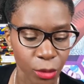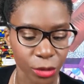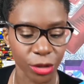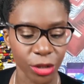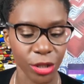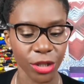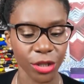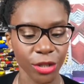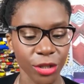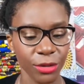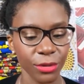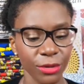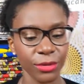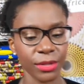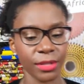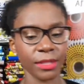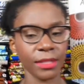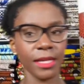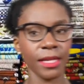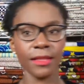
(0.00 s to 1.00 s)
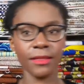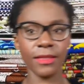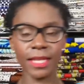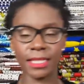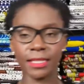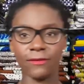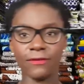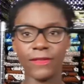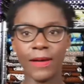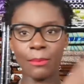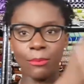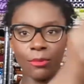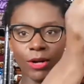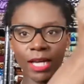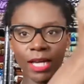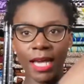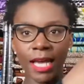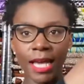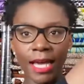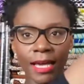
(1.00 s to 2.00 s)
to use this fabric
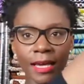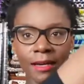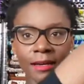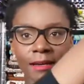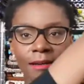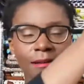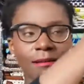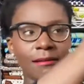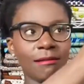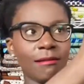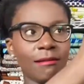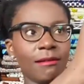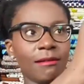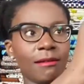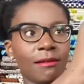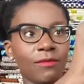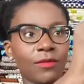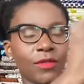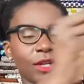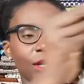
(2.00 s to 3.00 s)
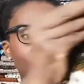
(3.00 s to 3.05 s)
here that I